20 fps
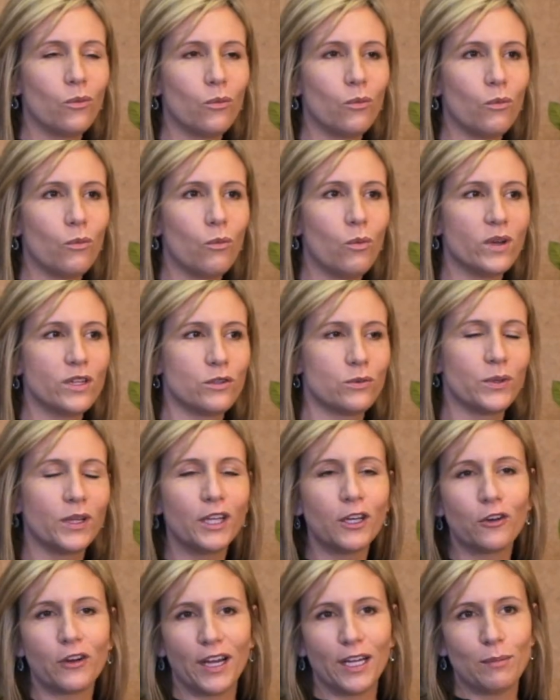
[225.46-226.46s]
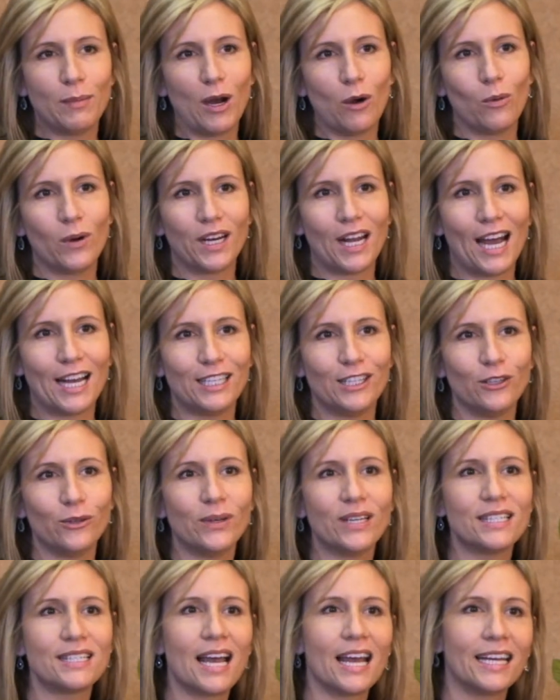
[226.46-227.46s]
What's really great about what I do
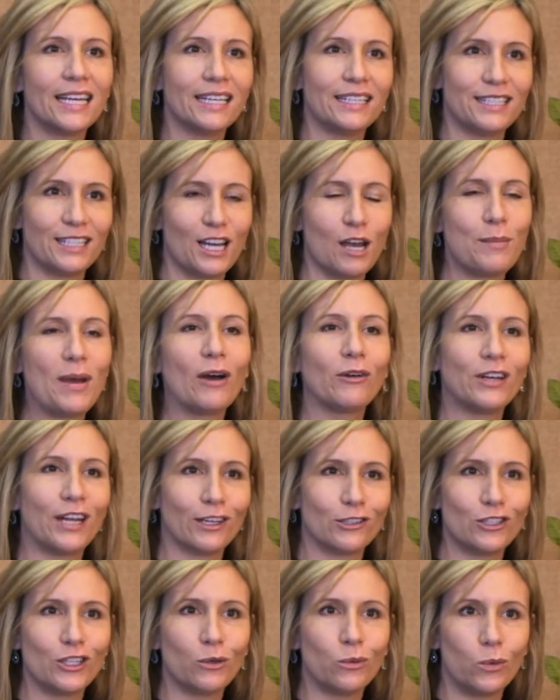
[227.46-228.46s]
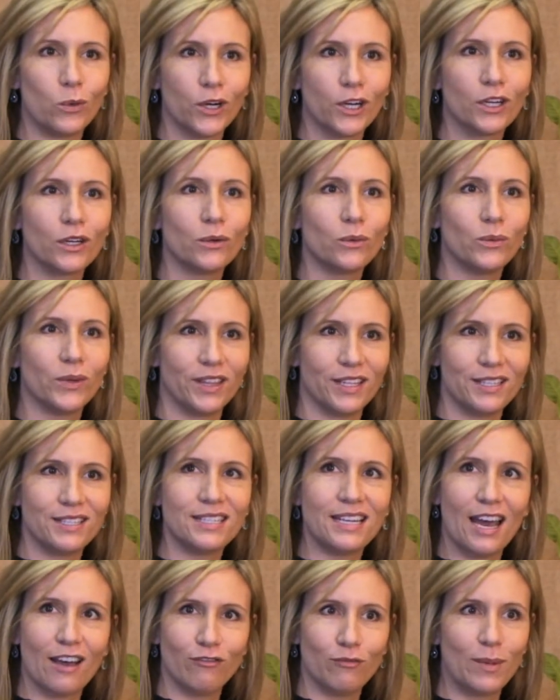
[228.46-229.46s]
is I get to come out and actually work with the
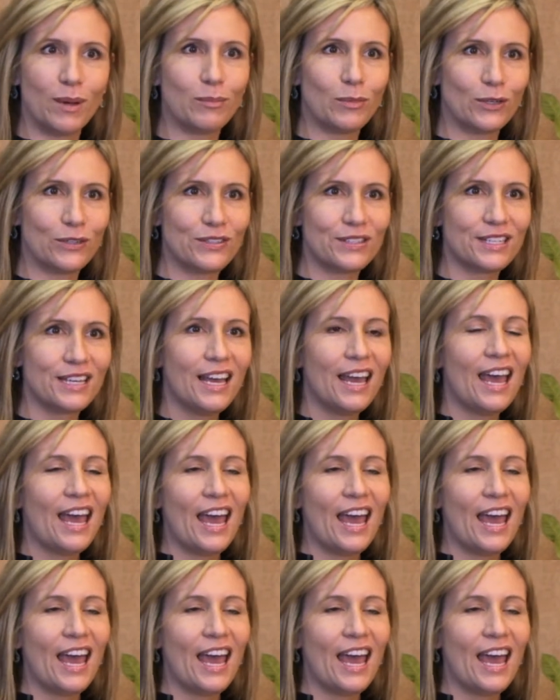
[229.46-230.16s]
staff members.